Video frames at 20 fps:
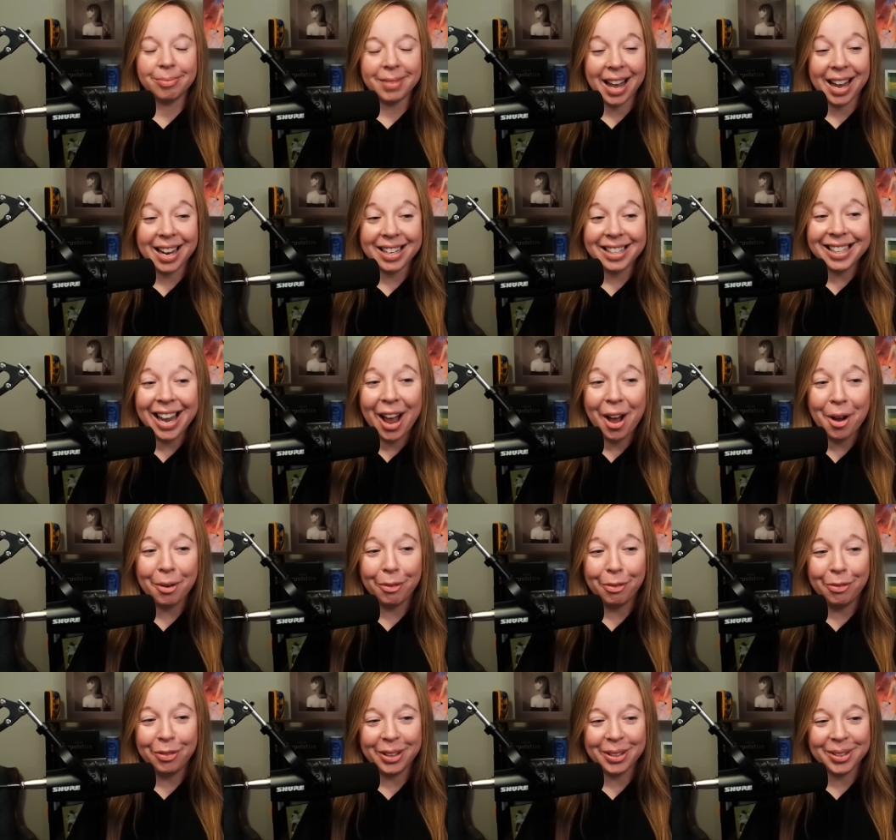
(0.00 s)
That's how it
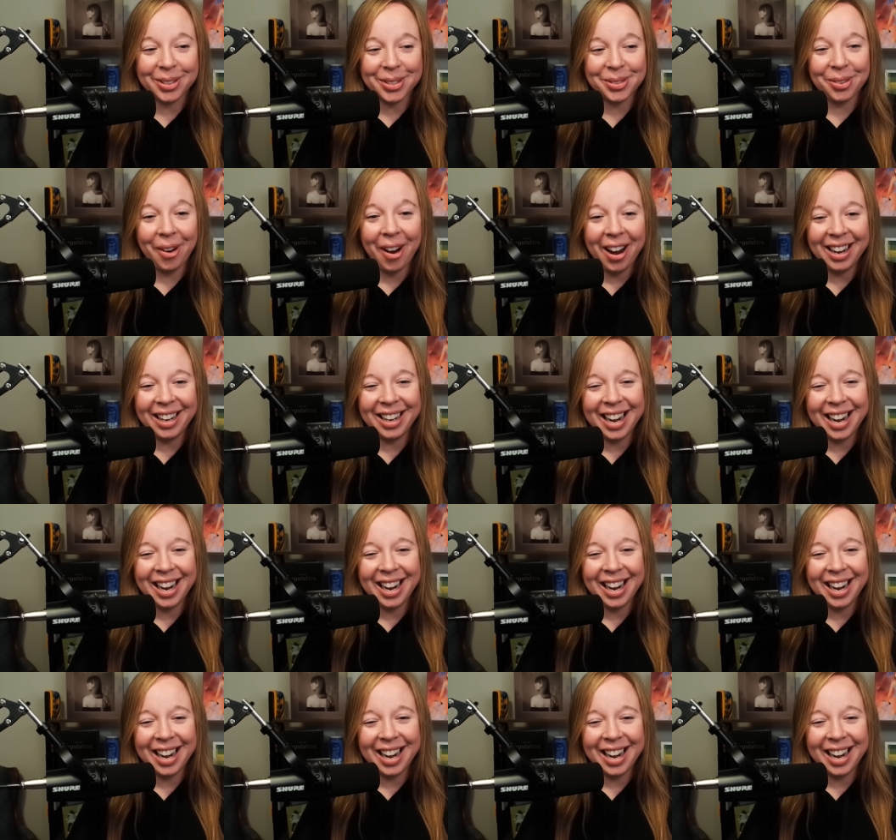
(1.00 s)
feels right